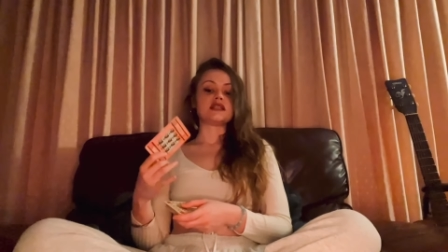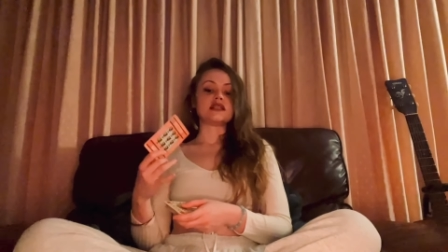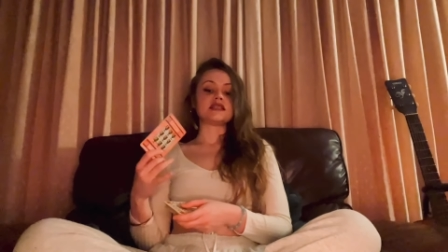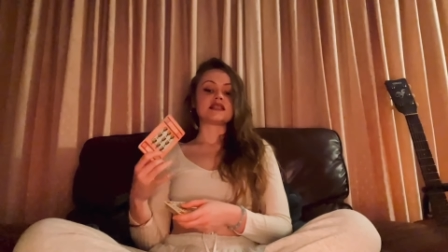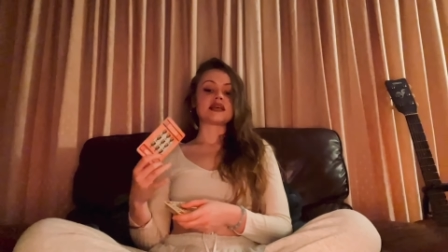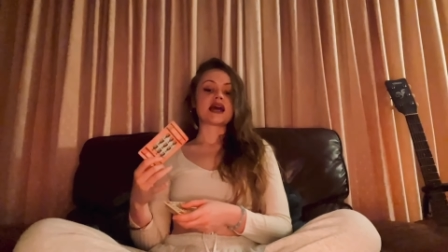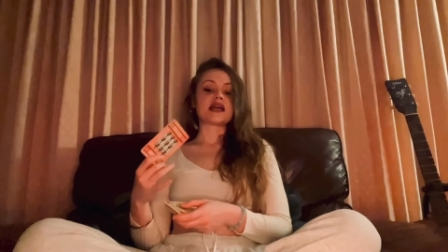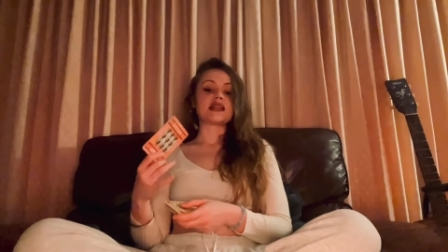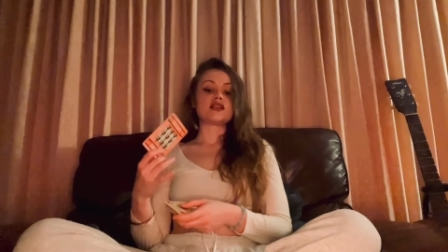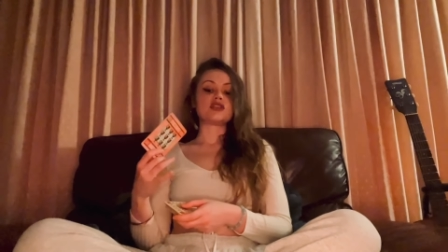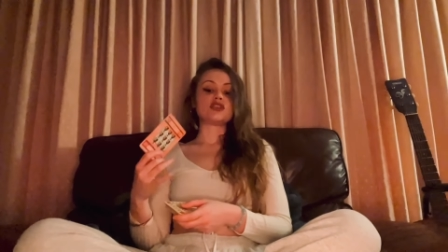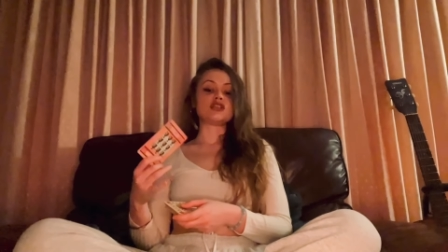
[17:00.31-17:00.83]
This
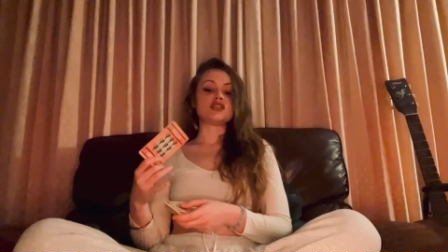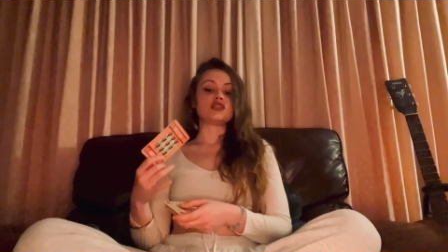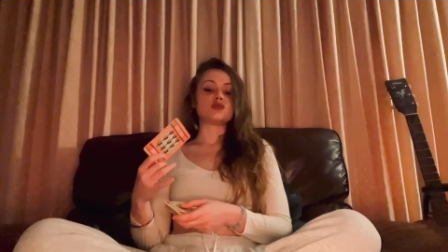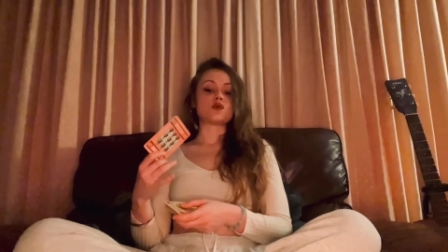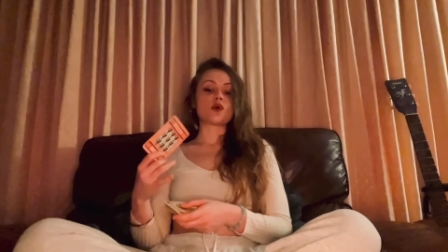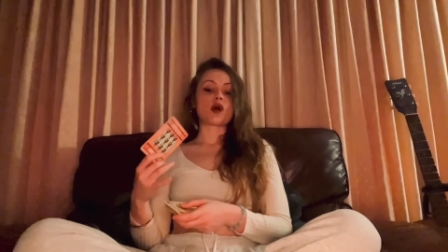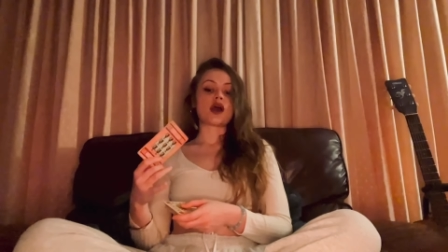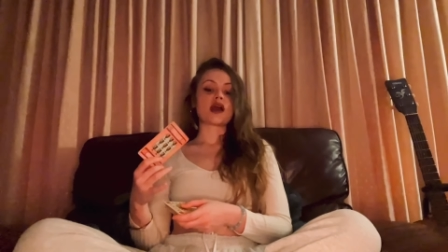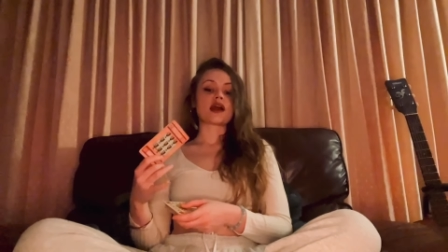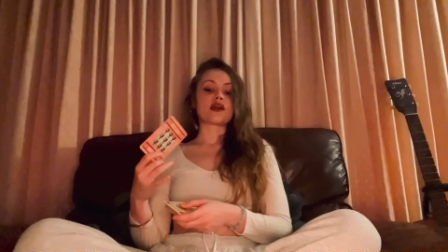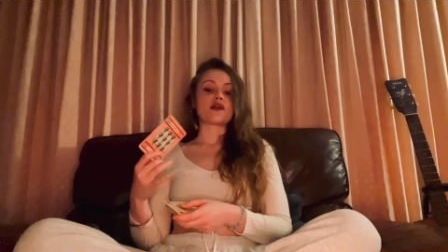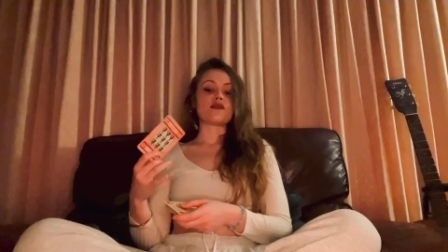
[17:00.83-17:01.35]
energy's
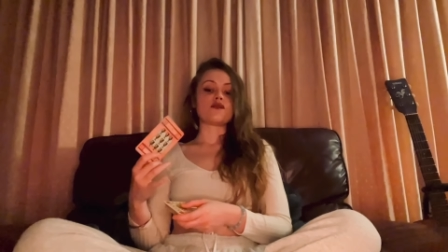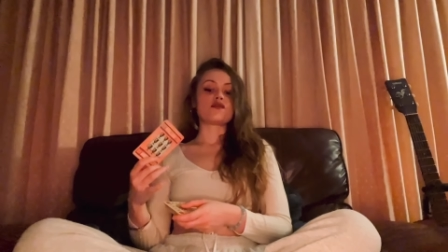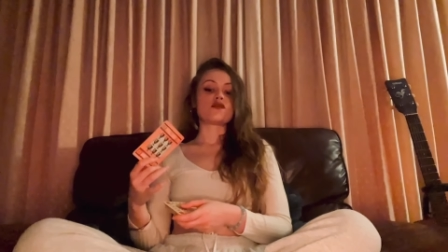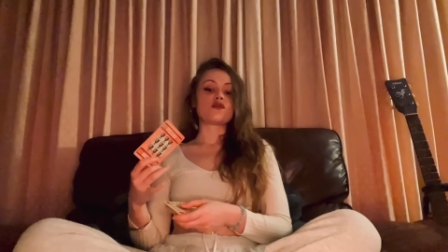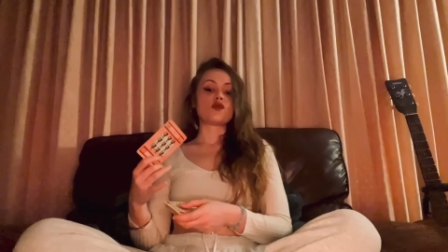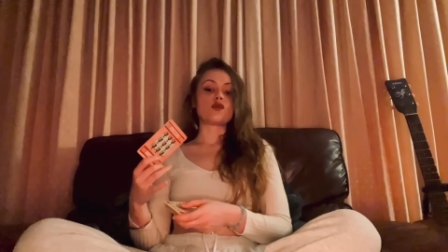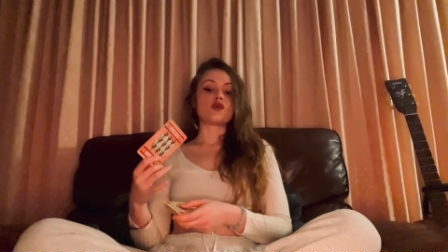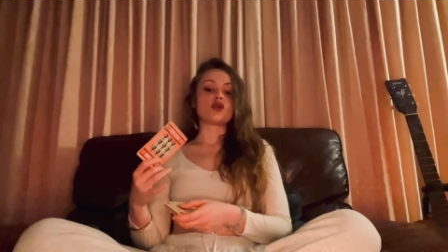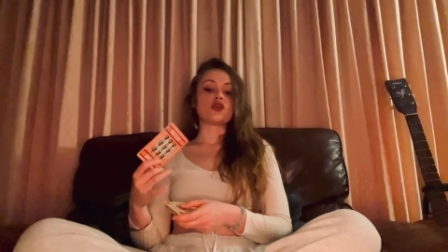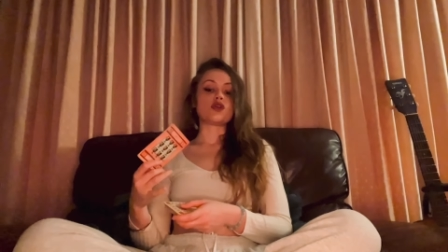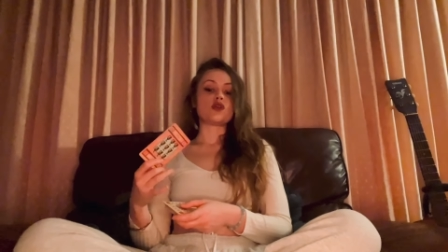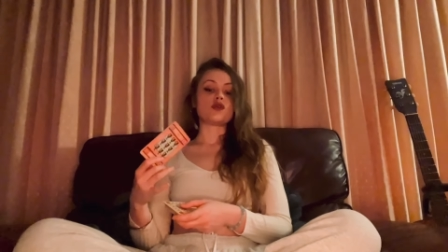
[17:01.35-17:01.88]
working
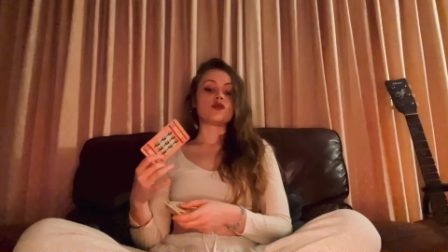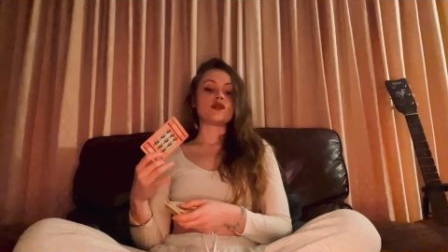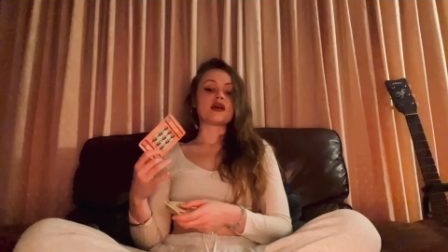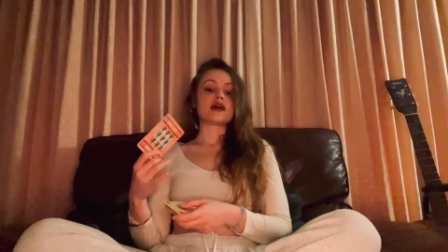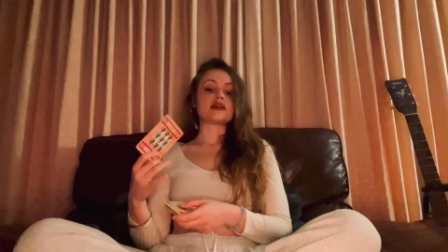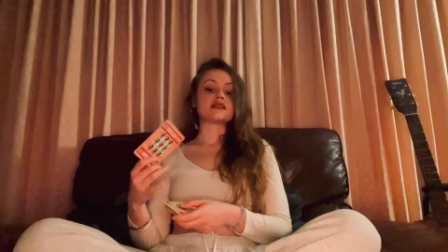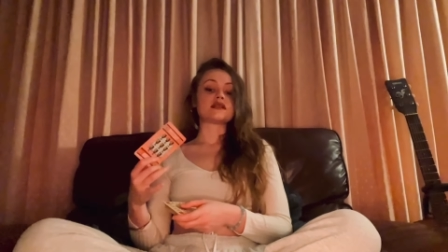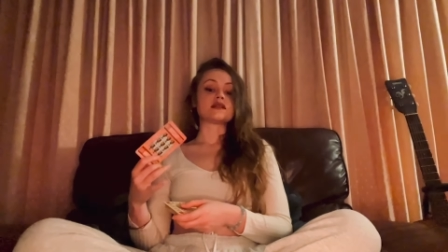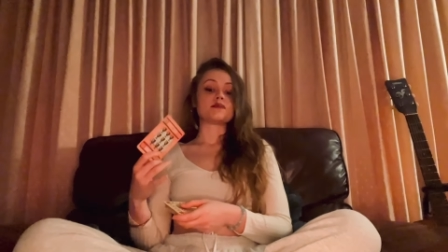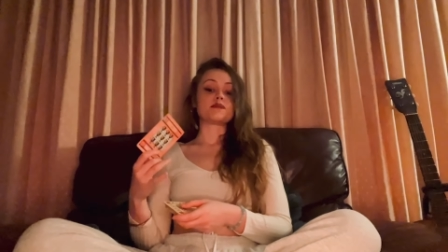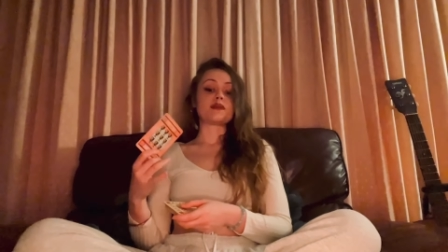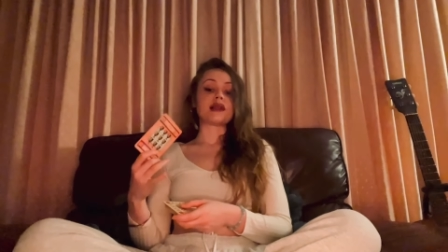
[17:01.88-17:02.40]
for you.
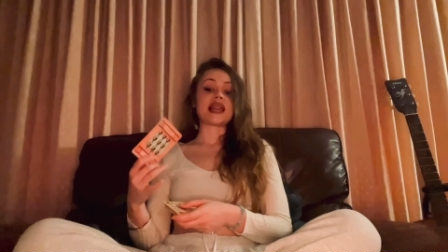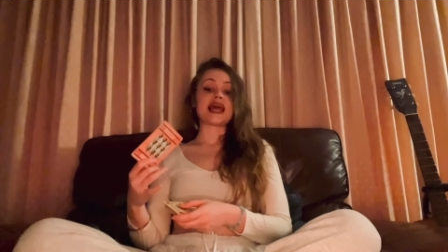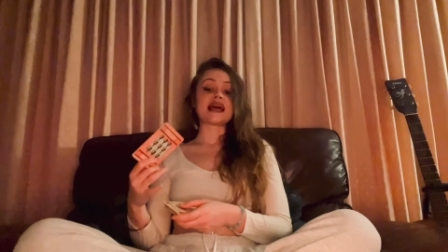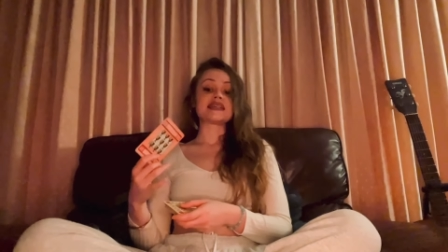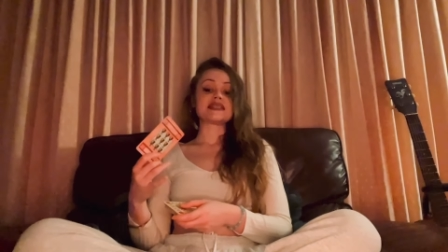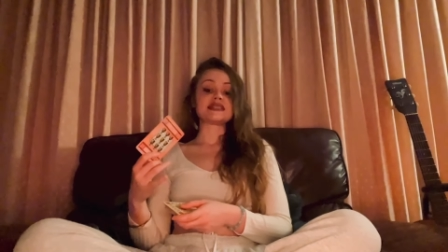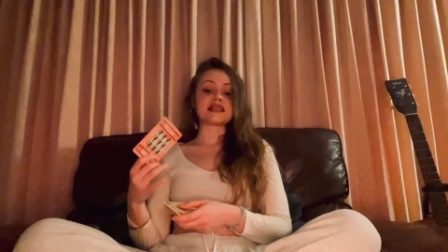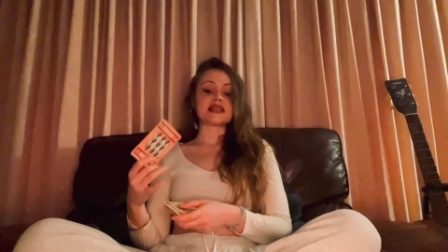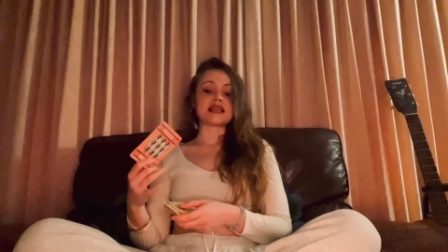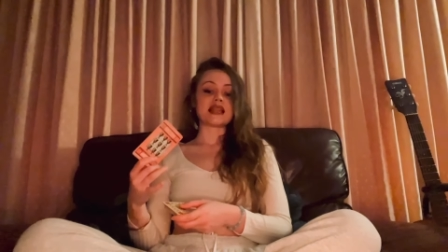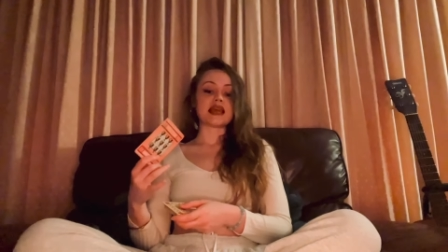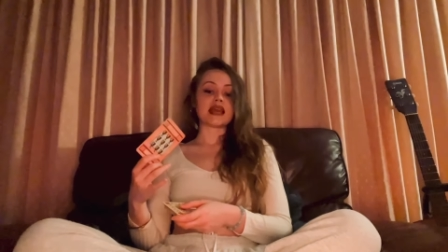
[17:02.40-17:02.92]
There's a
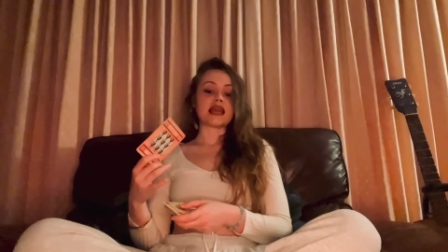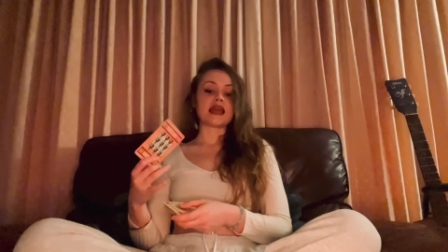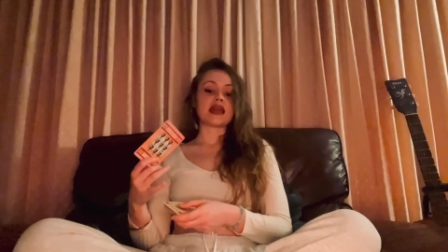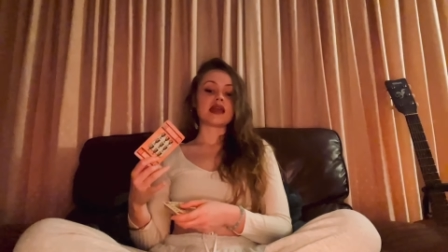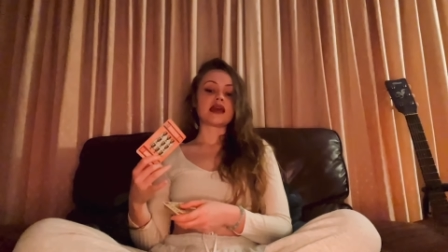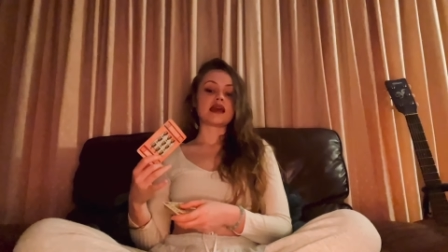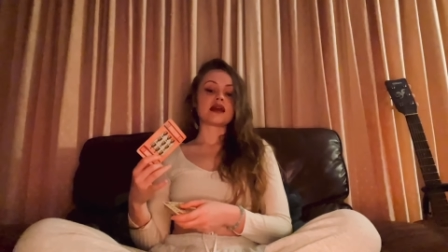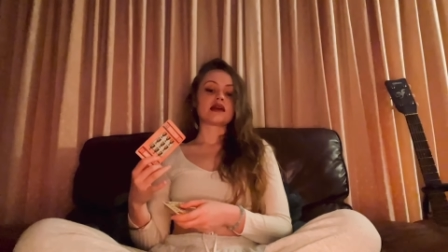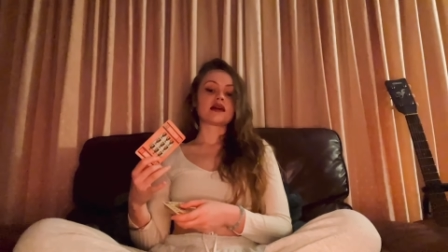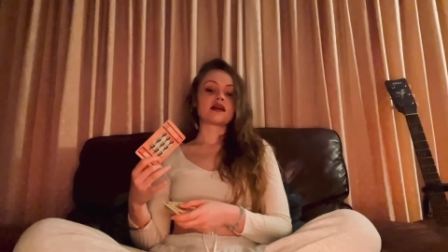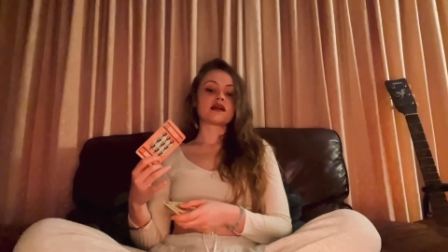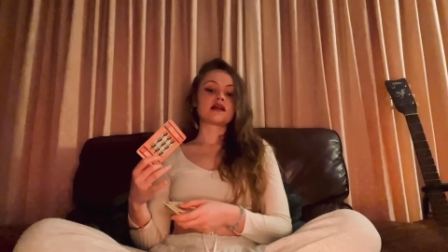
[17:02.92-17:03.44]
blessing
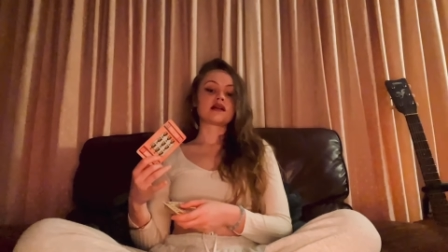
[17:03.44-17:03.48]
here.